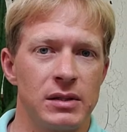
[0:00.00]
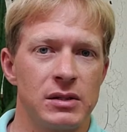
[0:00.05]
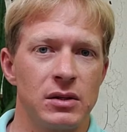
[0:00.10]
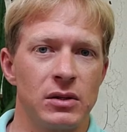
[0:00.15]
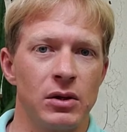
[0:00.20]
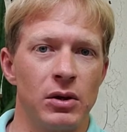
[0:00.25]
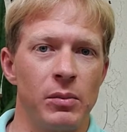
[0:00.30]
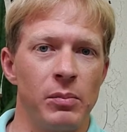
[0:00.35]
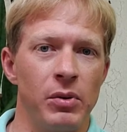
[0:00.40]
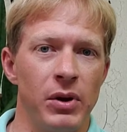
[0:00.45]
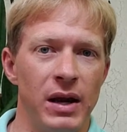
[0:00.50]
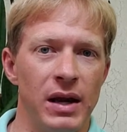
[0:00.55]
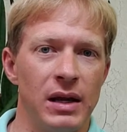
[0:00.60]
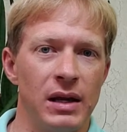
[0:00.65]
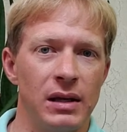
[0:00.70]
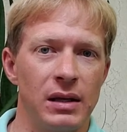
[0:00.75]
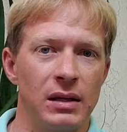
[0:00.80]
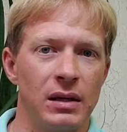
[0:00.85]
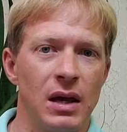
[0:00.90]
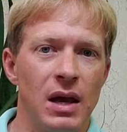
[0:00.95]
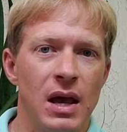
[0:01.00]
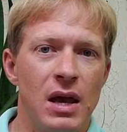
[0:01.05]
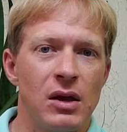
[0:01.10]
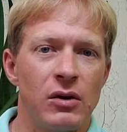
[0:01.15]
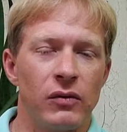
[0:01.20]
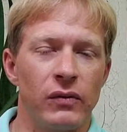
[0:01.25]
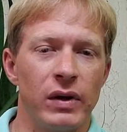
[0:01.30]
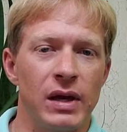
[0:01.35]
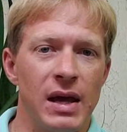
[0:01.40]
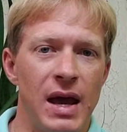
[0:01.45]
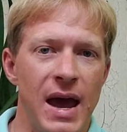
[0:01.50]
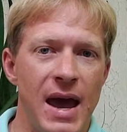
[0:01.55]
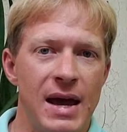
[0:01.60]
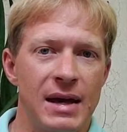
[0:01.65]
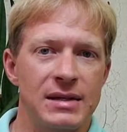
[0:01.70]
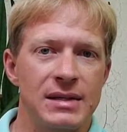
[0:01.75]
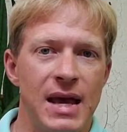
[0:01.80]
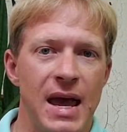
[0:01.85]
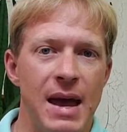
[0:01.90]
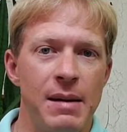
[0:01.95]
So their brain
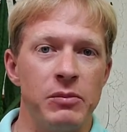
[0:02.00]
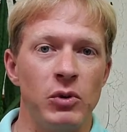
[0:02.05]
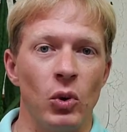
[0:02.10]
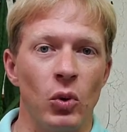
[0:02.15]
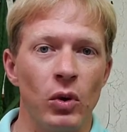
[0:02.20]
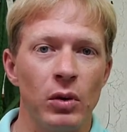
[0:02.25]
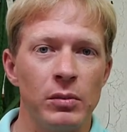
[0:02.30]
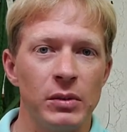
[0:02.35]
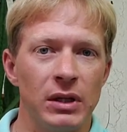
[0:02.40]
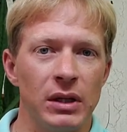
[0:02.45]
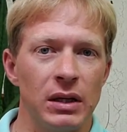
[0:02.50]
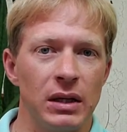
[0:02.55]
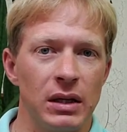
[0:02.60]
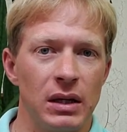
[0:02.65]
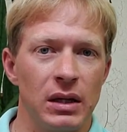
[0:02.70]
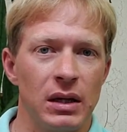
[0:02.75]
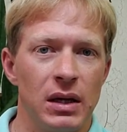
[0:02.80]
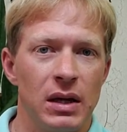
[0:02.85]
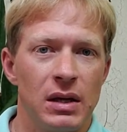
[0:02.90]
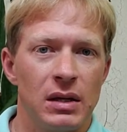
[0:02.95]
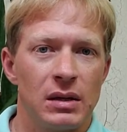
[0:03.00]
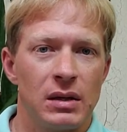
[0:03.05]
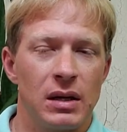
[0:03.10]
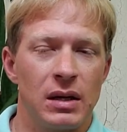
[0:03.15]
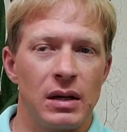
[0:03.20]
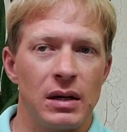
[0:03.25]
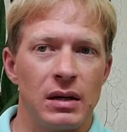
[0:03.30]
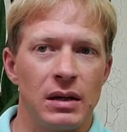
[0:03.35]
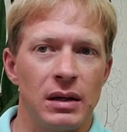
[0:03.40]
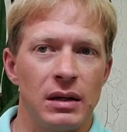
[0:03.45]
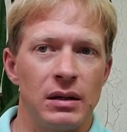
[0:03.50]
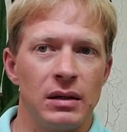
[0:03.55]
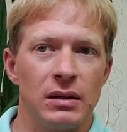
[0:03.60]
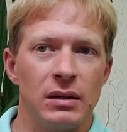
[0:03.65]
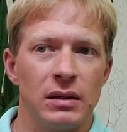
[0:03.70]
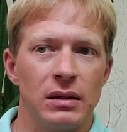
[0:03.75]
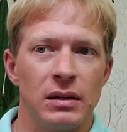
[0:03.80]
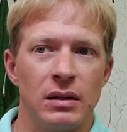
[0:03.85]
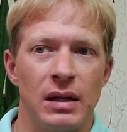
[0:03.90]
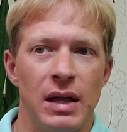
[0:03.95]
reacts abnormally uh, in,
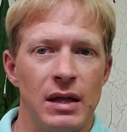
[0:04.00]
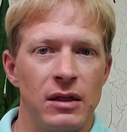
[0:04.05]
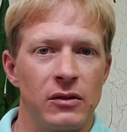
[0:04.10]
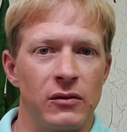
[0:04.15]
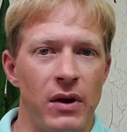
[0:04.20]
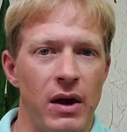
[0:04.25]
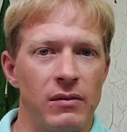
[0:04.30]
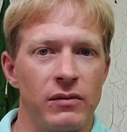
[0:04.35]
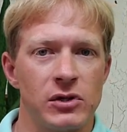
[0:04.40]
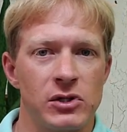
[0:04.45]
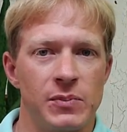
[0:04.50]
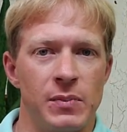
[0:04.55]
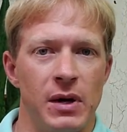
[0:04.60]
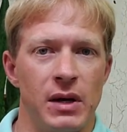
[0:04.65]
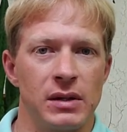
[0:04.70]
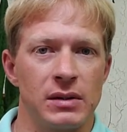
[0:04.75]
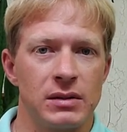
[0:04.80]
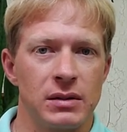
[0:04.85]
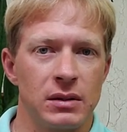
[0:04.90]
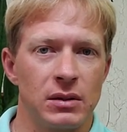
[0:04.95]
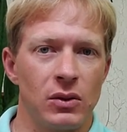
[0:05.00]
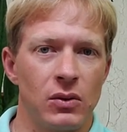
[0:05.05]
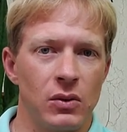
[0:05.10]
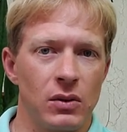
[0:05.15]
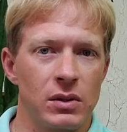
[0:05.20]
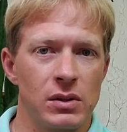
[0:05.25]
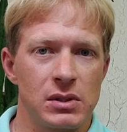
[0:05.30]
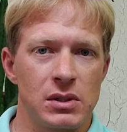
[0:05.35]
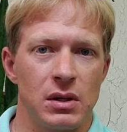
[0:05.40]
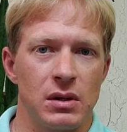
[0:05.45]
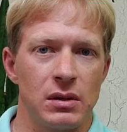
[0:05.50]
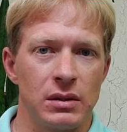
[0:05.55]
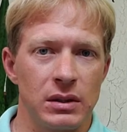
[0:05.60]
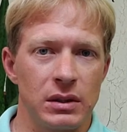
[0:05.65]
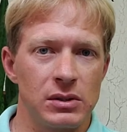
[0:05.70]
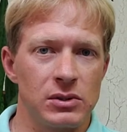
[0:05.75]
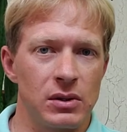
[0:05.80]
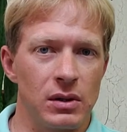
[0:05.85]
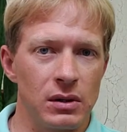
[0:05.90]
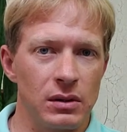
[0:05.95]
in that threat response and the cortisol and the
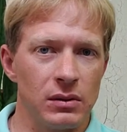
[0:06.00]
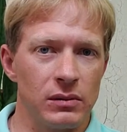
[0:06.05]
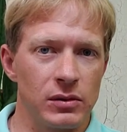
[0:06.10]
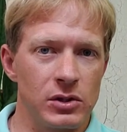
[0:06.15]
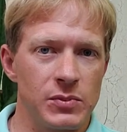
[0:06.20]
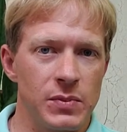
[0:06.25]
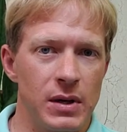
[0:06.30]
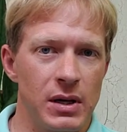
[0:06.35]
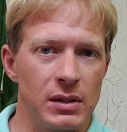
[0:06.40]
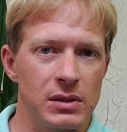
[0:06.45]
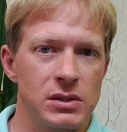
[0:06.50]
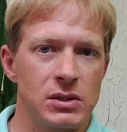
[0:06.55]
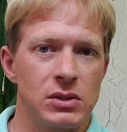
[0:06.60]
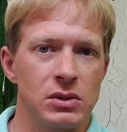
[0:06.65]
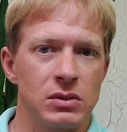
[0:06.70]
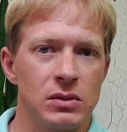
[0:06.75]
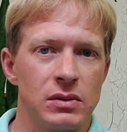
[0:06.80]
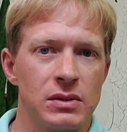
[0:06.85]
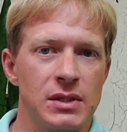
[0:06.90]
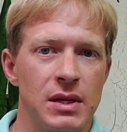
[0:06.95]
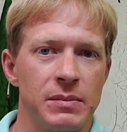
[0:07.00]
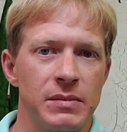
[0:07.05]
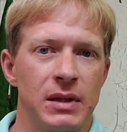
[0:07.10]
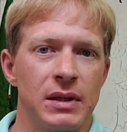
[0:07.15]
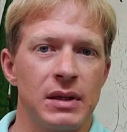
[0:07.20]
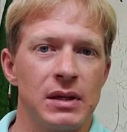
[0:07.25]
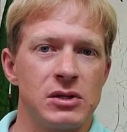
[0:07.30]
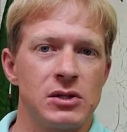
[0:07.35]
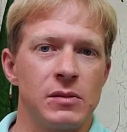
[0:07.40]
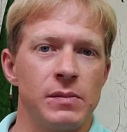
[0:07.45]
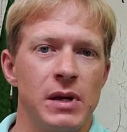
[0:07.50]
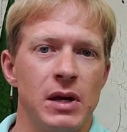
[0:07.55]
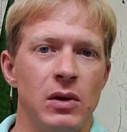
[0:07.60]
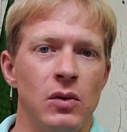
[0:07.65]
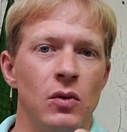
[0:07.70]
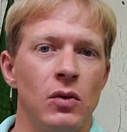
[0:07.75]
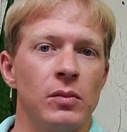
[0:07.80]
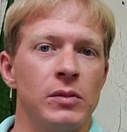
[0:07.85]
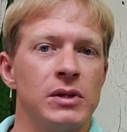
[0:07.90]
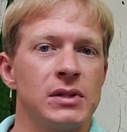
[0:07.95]
adrenaline response to something that should be a
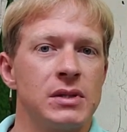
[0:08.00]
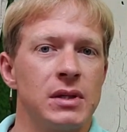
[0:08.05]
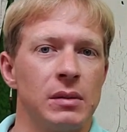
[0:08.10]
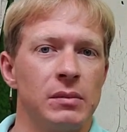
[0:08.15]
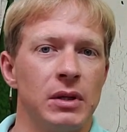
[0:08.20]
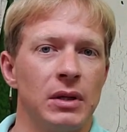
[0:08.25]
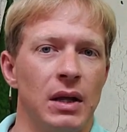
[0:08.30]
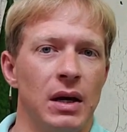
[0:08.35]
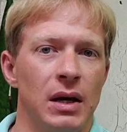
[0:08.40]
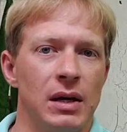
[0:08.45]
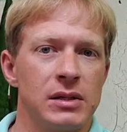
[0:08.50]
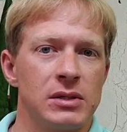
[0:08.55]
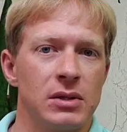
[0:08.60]
normal stimuli.